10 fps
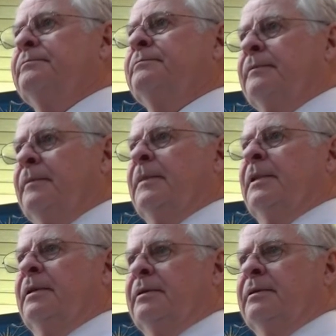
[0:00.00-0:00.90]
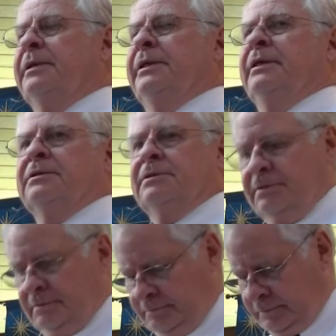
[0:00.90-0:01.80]
these things.
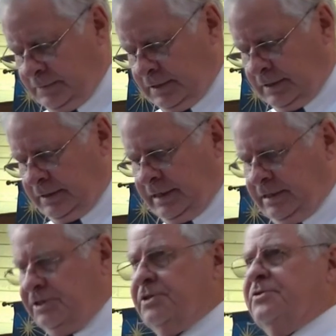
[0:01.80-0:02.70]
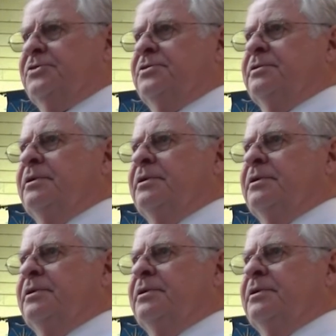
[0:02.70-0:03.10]
yes. That's...